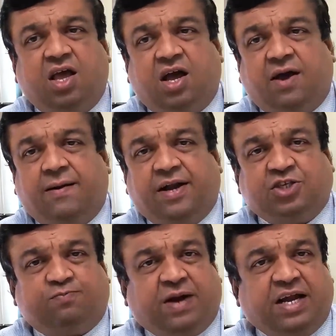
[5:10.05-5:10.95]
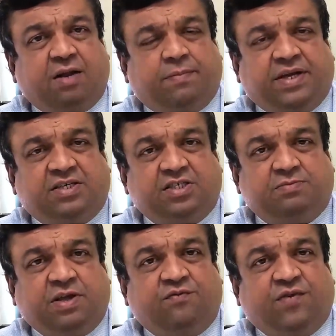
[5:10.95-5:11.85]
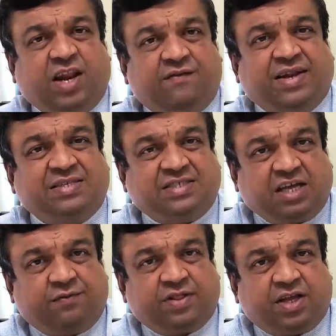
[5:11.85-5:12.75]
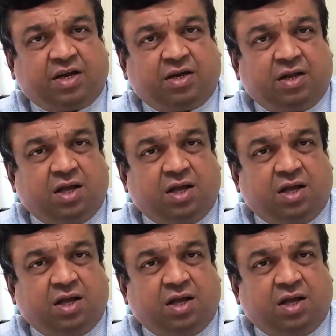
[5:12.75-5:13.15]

uh, despite the patient being very, very sick with it,